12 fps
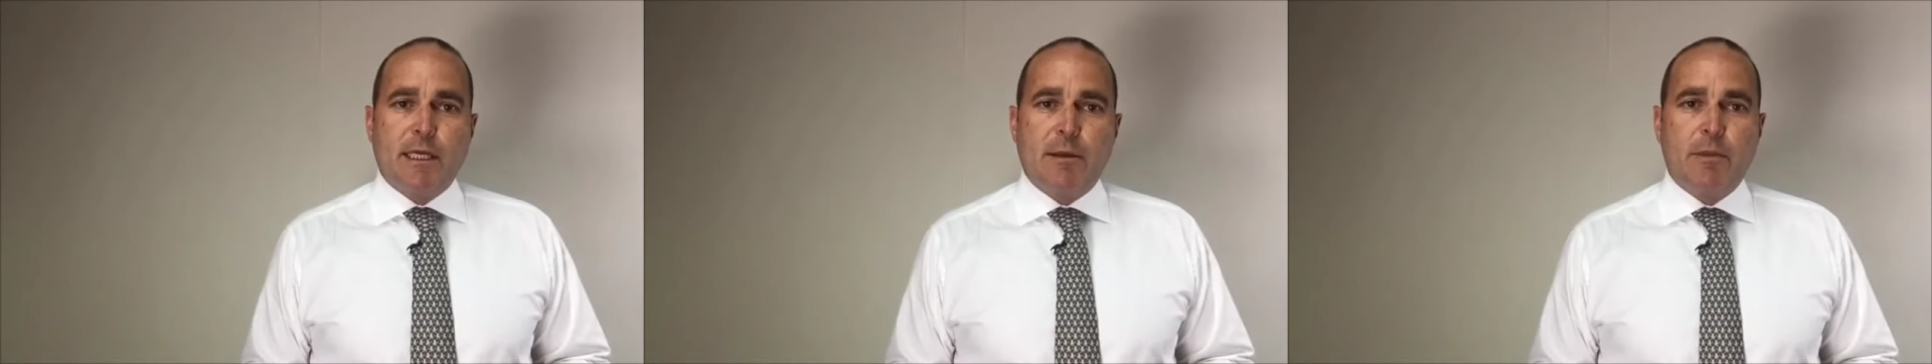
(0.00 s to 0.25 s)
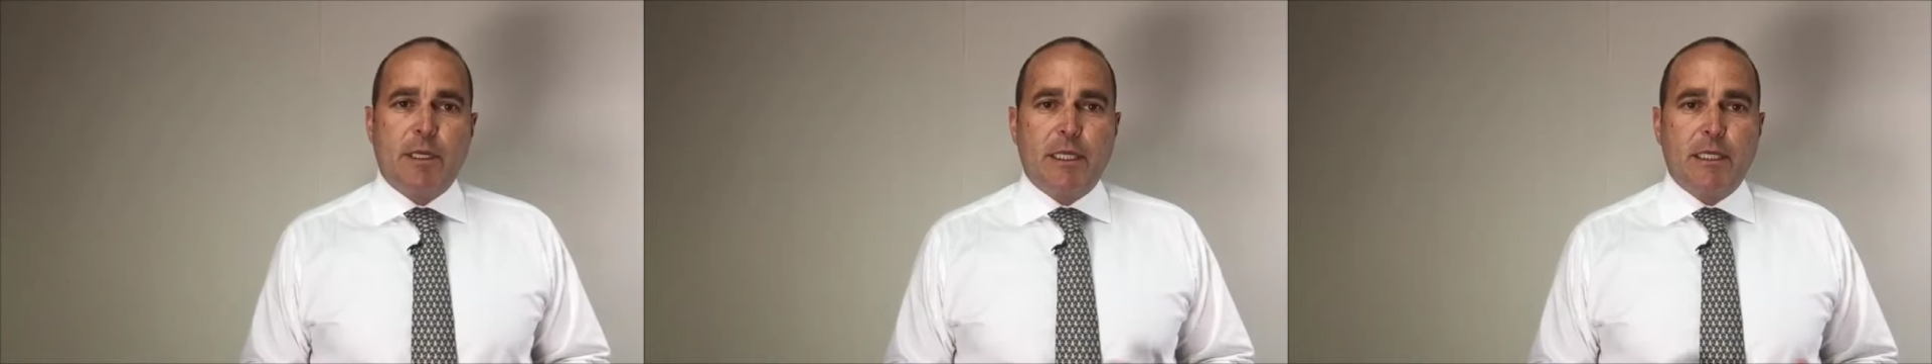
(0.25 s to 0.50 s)

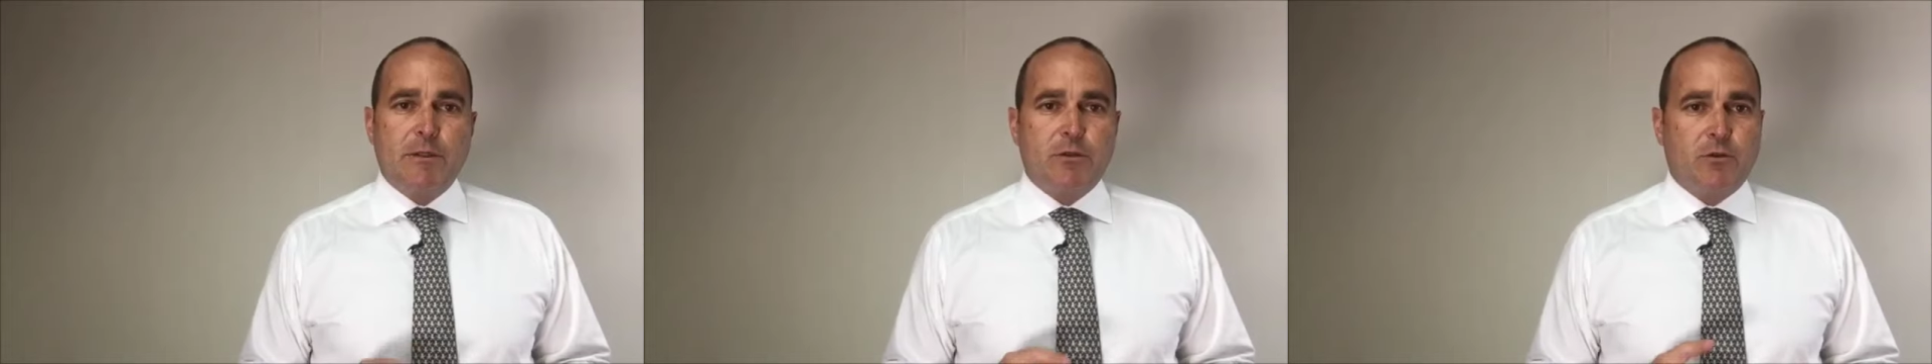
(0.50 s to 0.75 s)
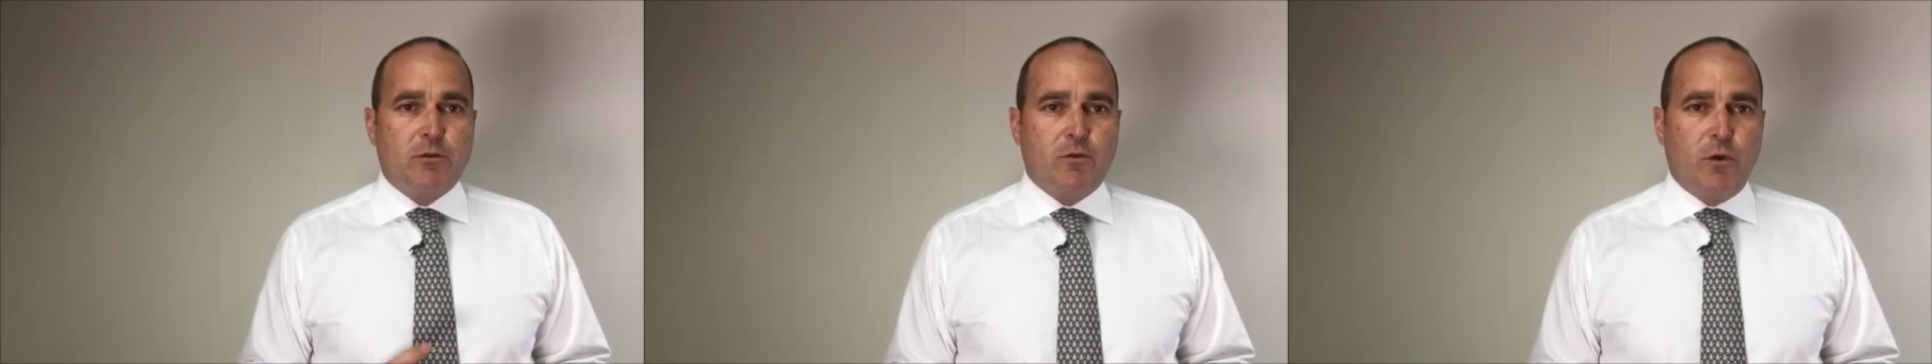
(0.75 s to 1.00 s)
company is
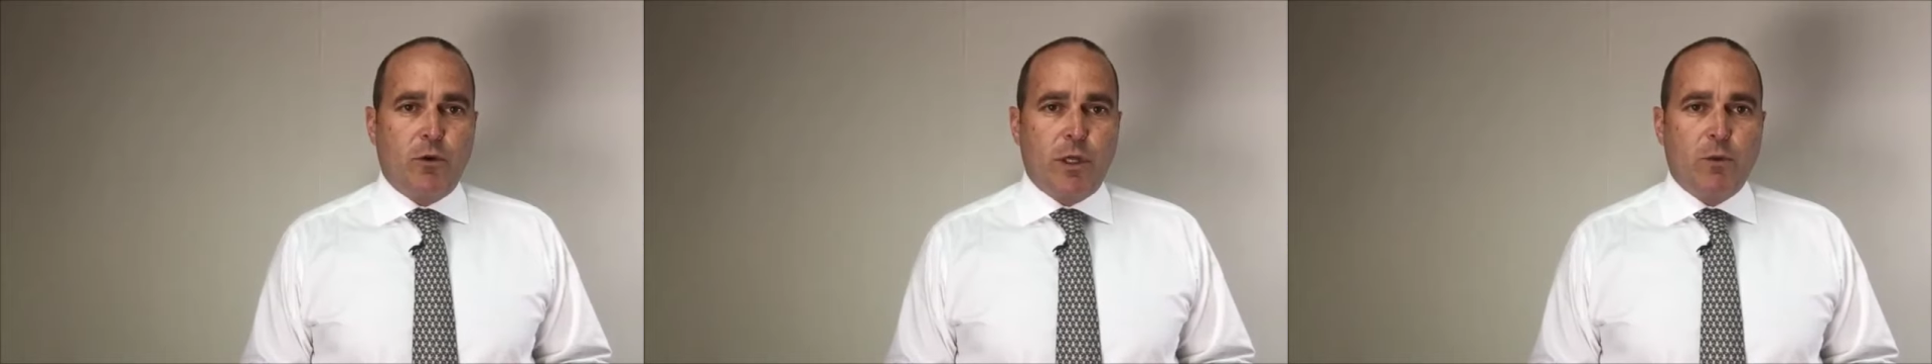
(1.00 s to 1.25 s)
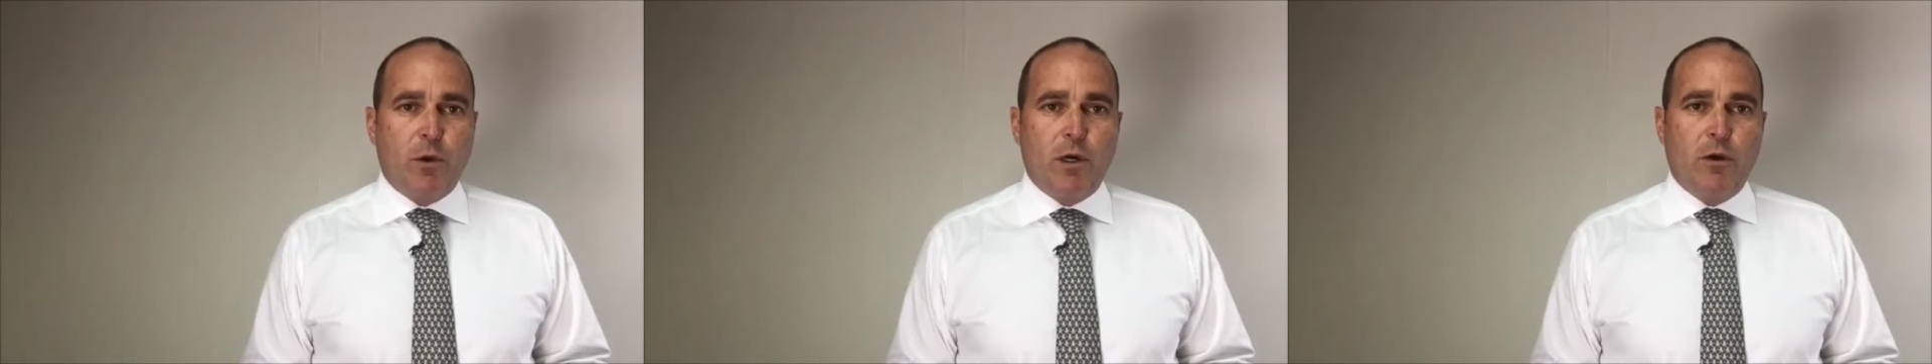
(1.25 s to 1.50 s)

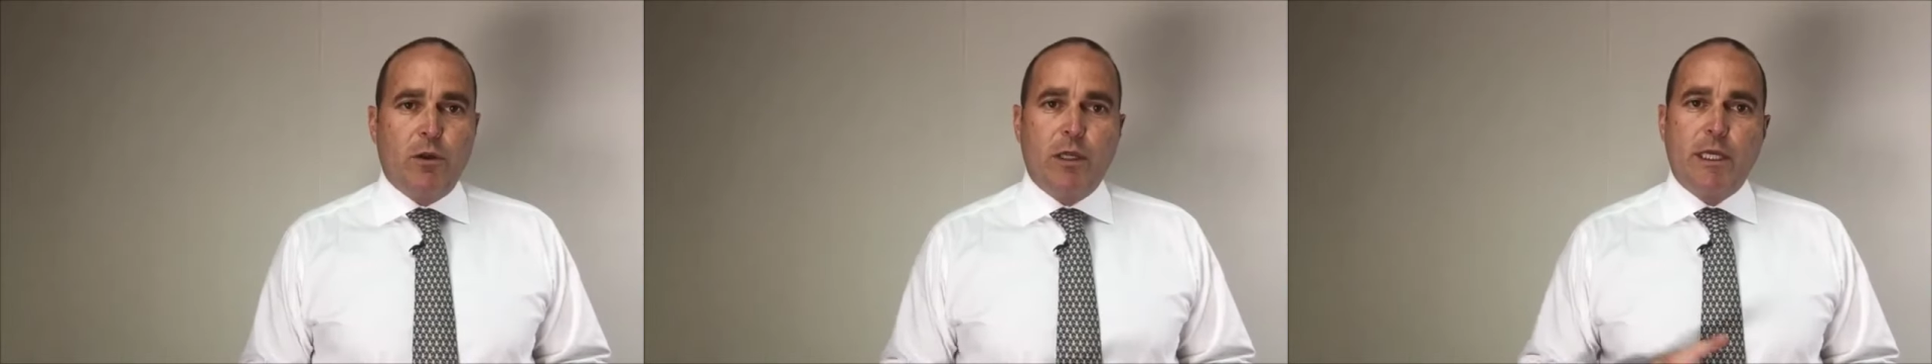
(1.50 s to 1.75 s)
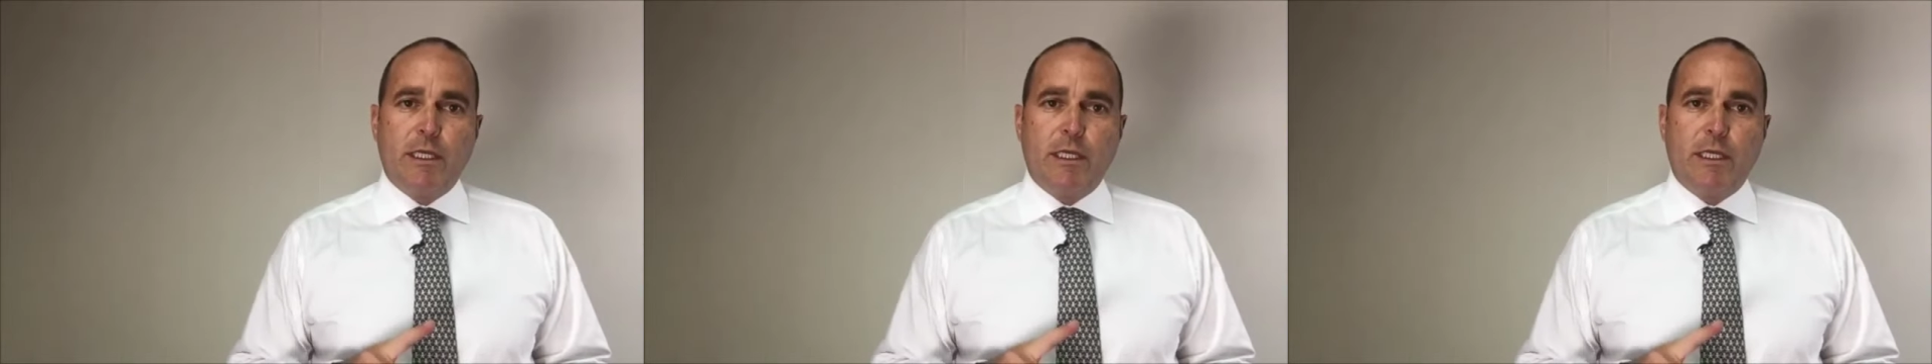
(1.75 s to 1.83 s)
growing well,